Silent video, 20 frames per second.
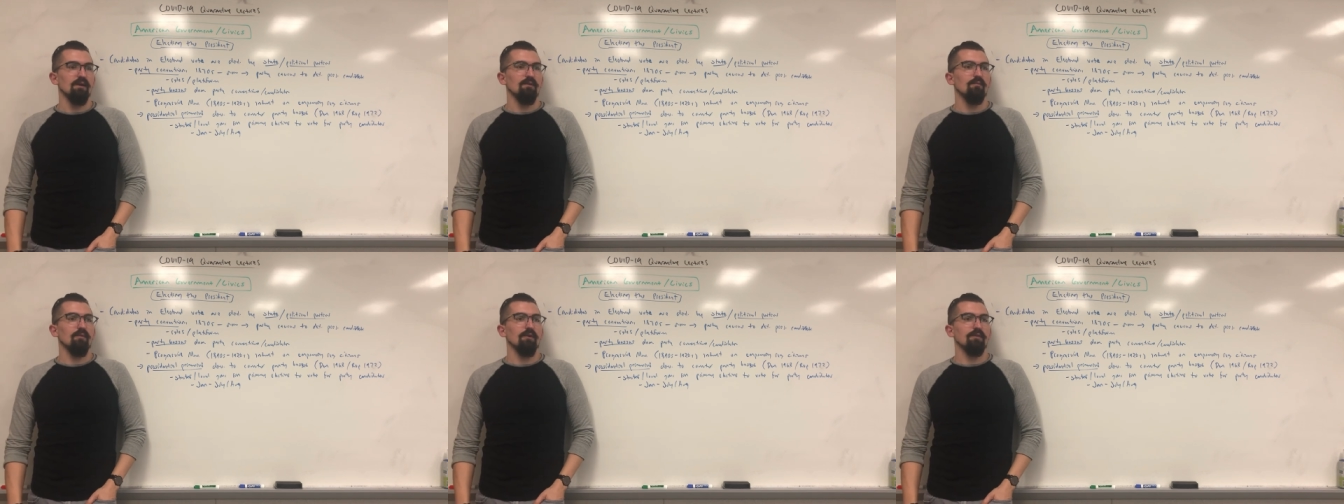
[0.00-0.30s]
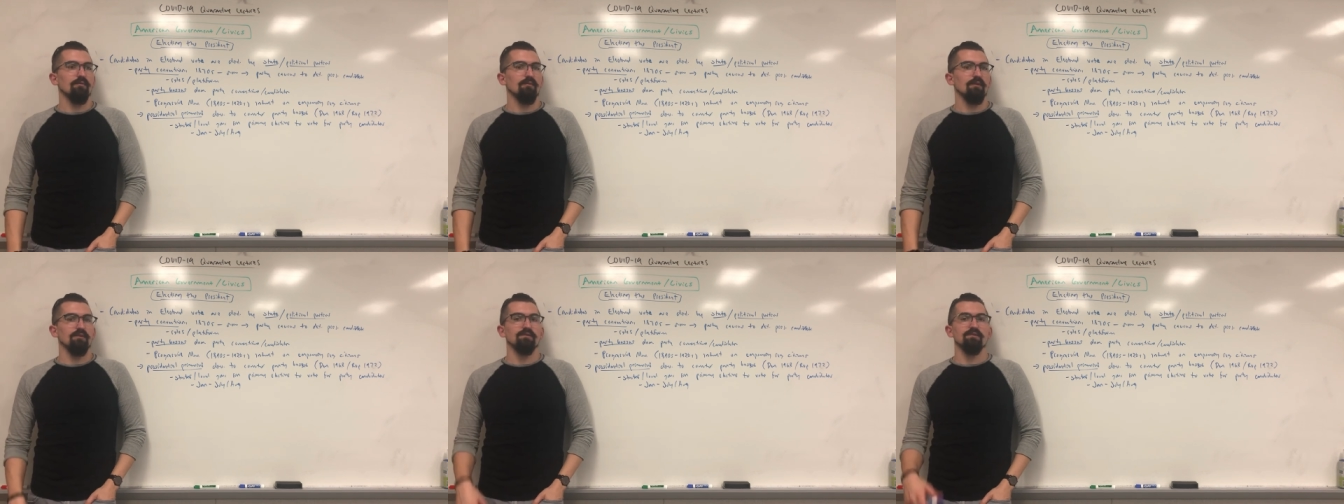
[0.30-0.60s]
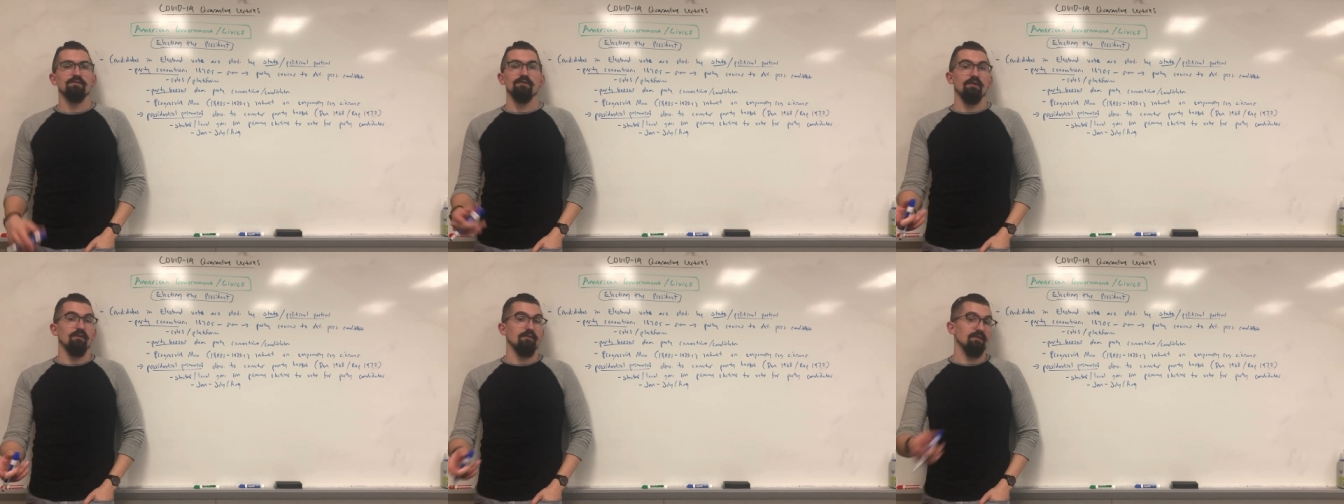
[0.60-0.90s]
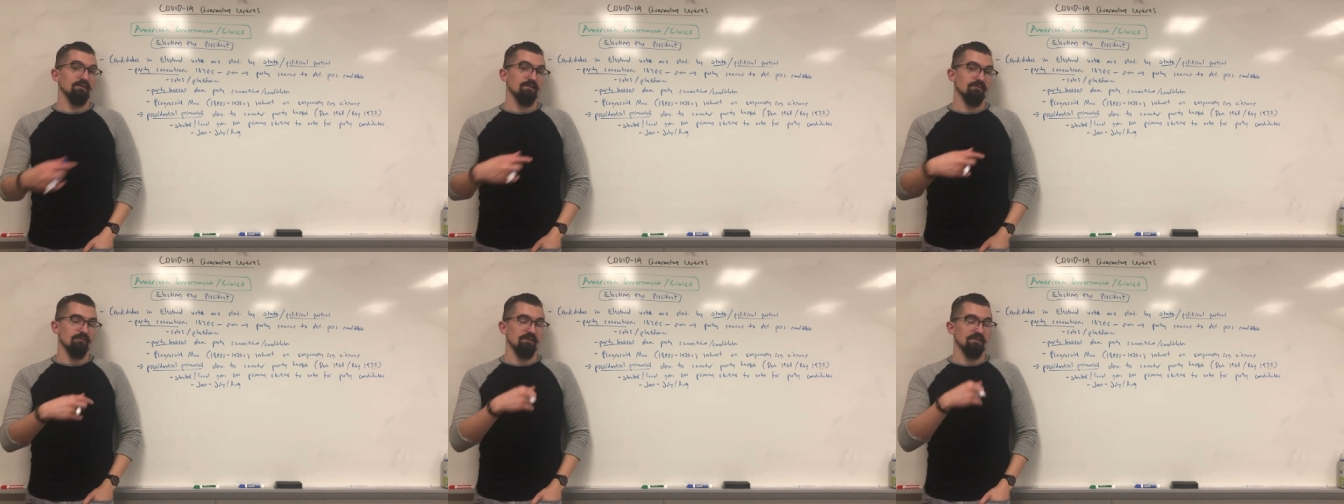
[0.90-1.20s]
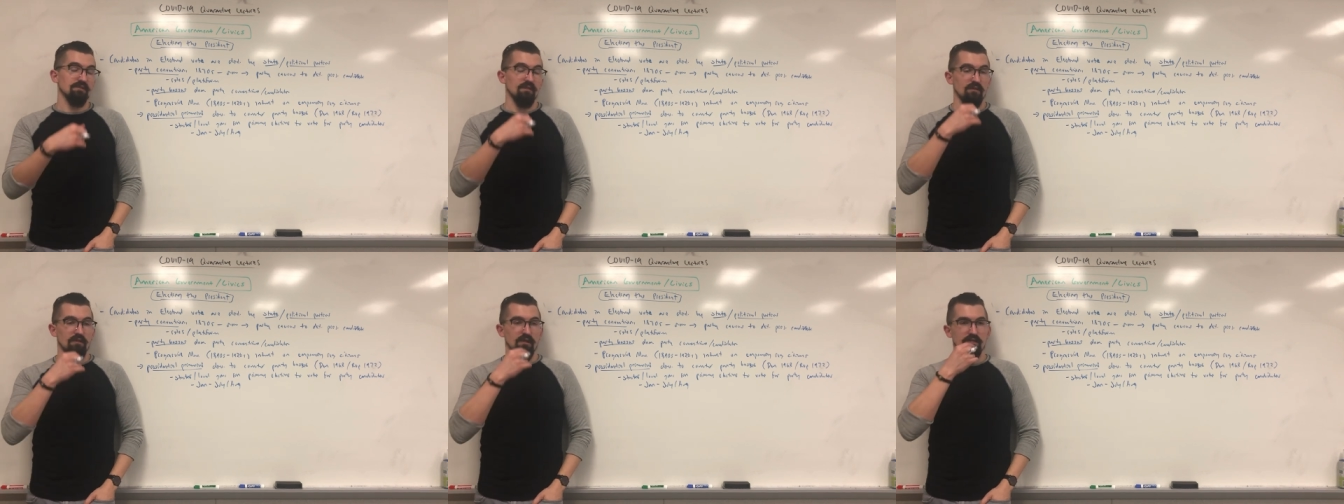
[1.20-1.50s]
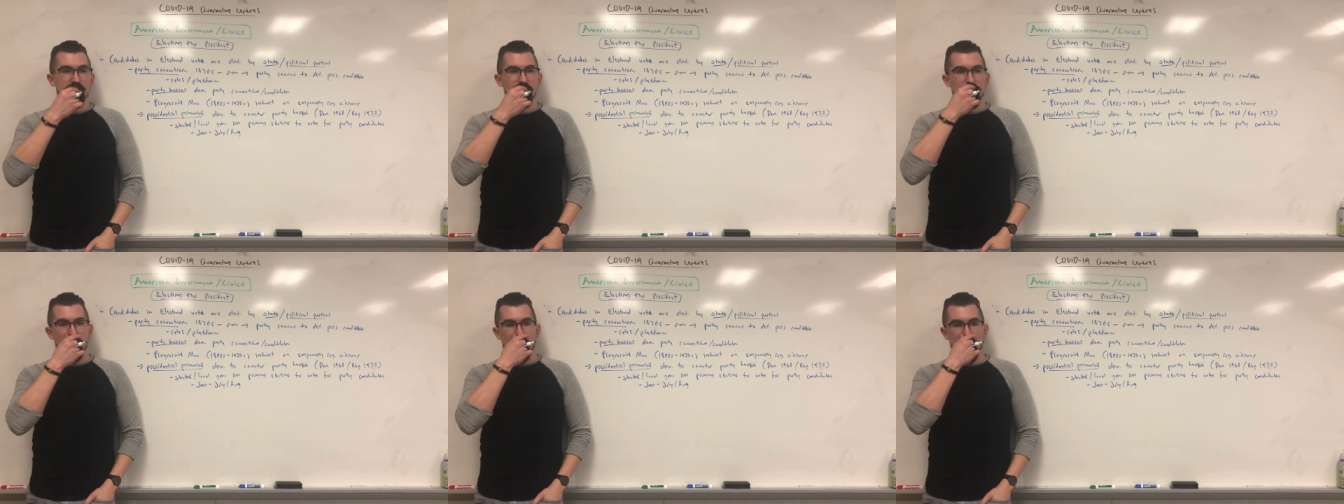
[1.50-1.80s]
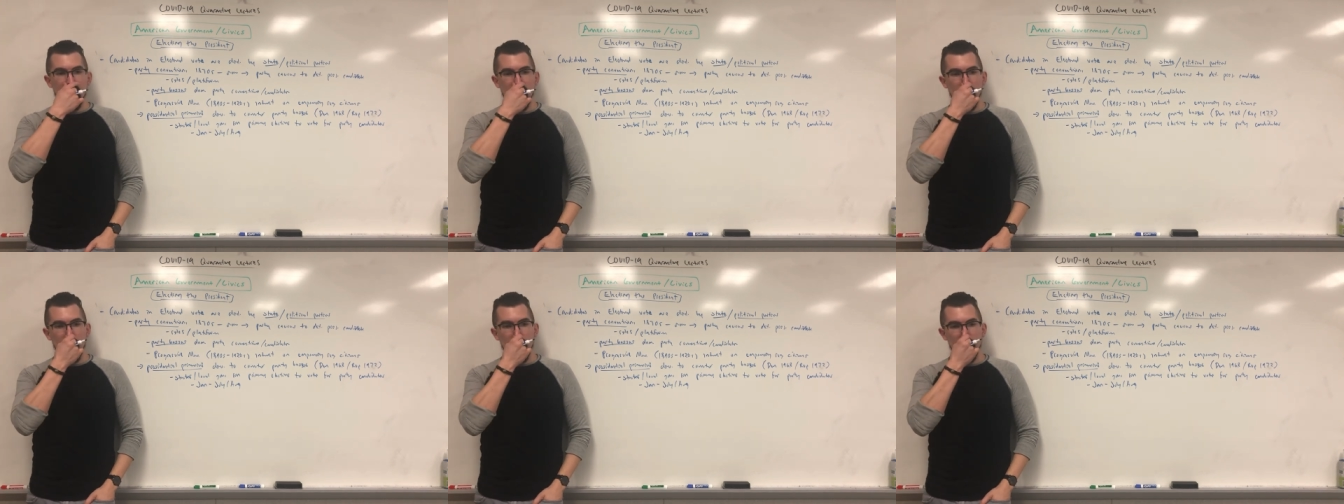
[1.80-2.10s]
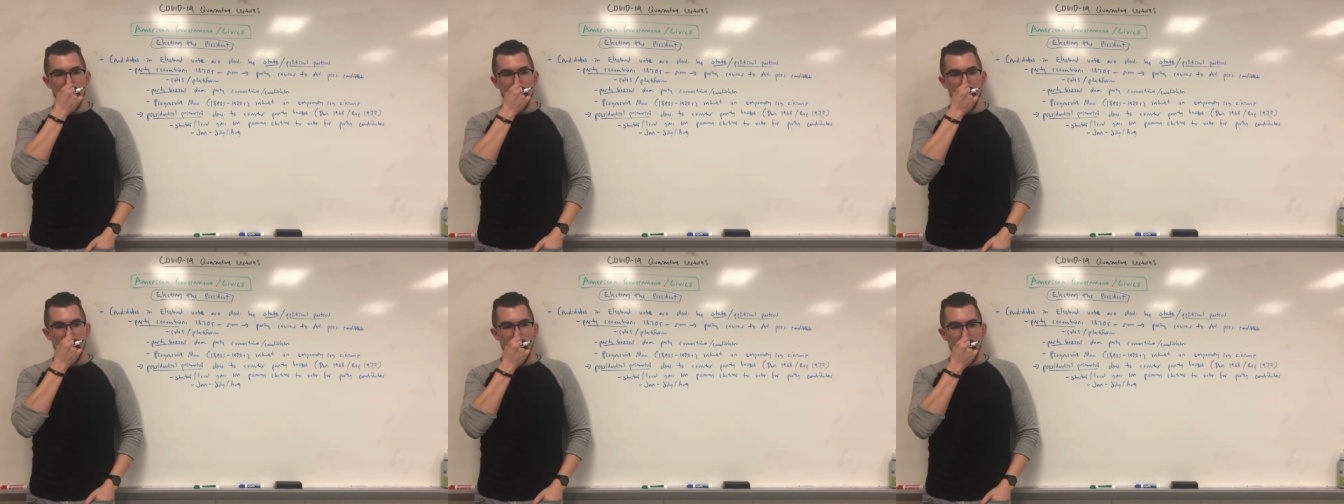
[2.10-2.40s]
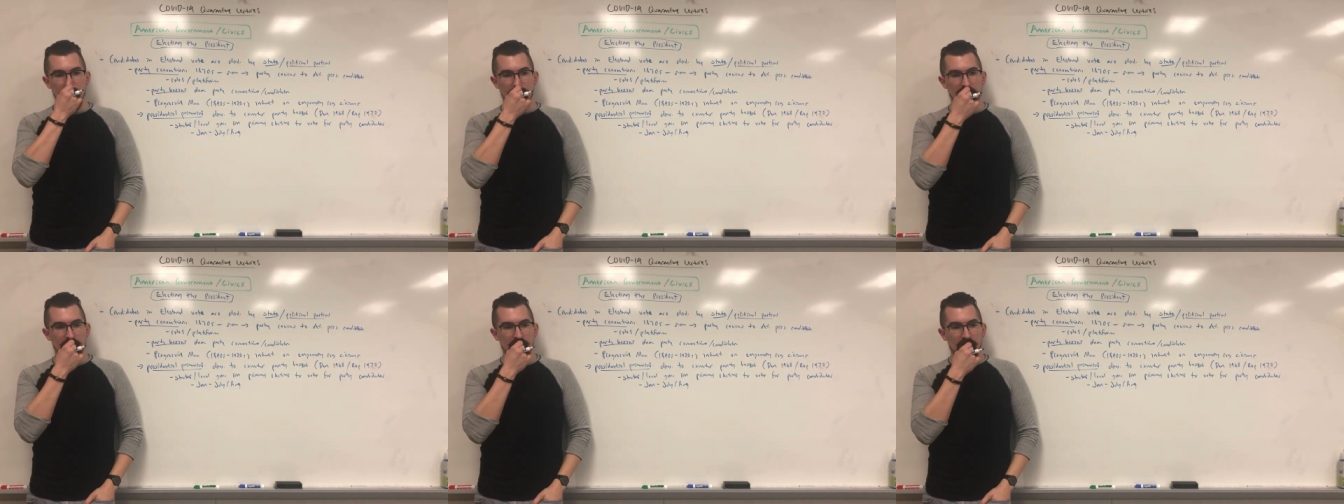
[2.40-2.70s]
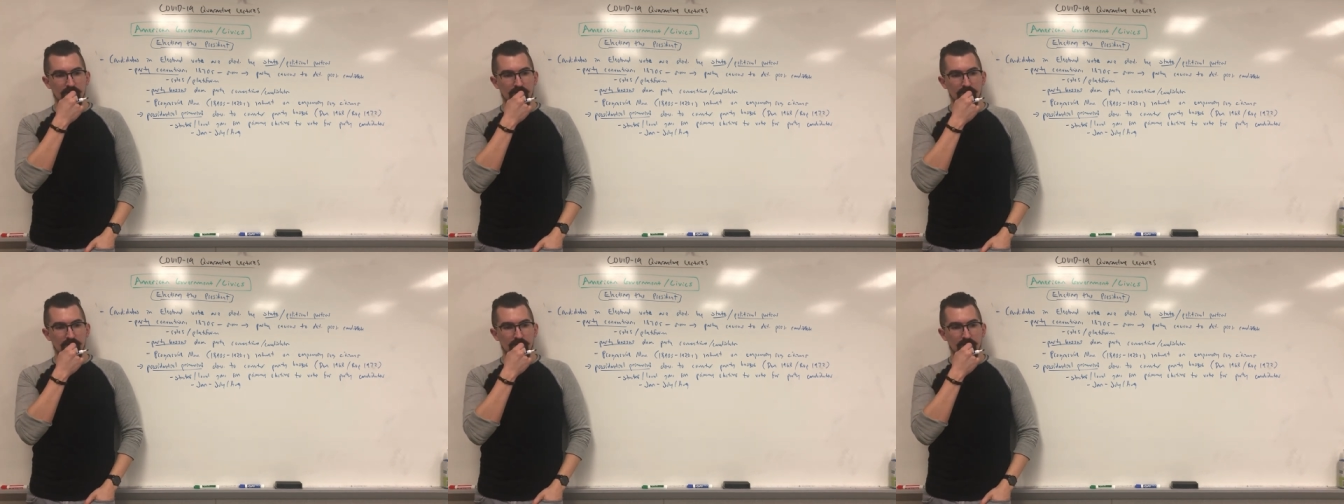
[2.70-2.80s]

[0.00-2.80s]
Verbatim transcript: whether it's, you know, in this recent election we had ones like